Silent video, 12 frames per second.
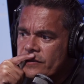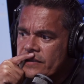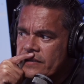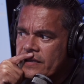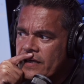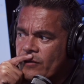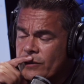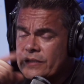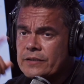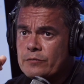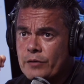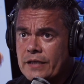
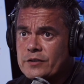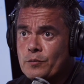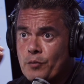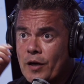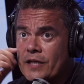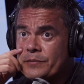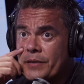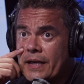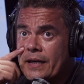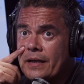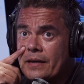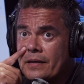wasn't really surprised,
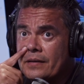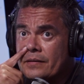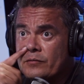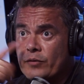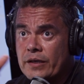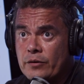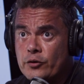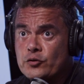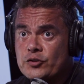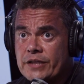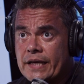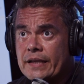but when you
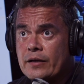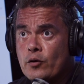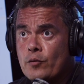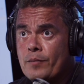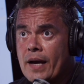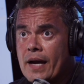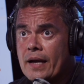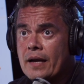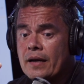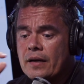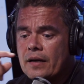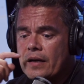said going
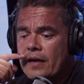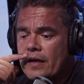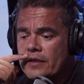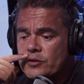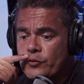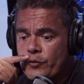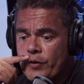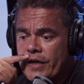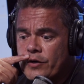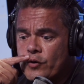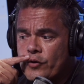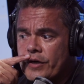back to the
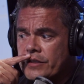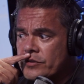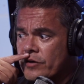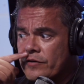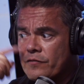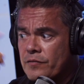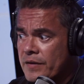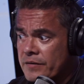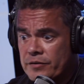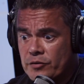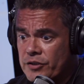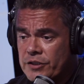Red Door and starting
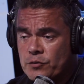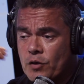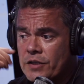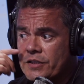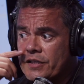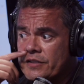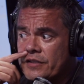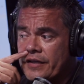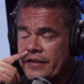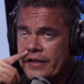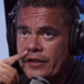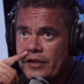dishwashing and
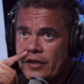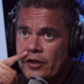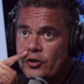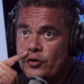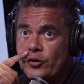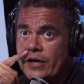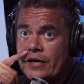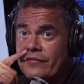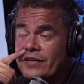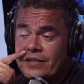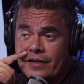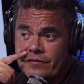stuff, you didn't
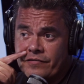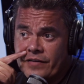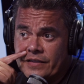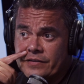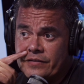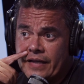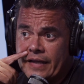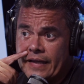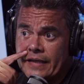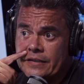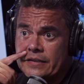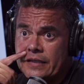even take offense to that.
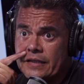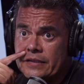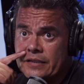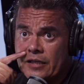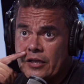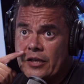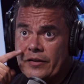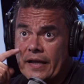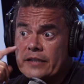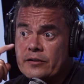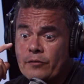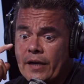
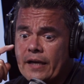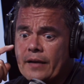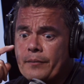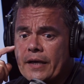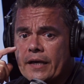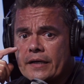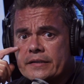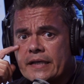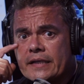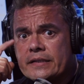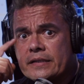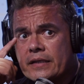That's great because
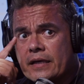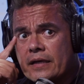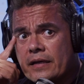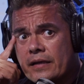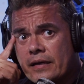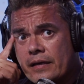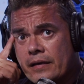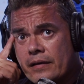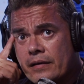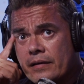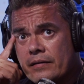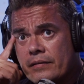that's
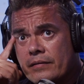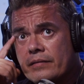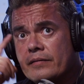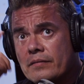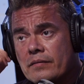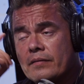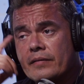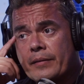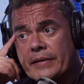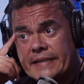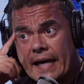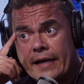the
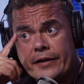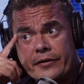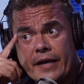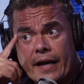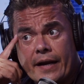mentality you